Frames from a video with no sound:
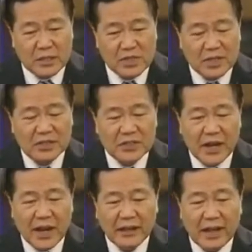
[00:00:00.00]
we said
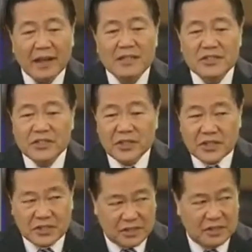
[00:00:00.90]
China
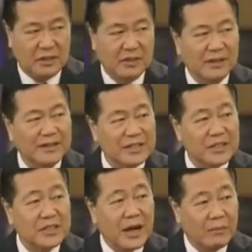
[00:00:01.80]
seized
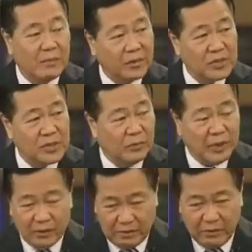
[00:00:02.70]
Scarborough Shoal. We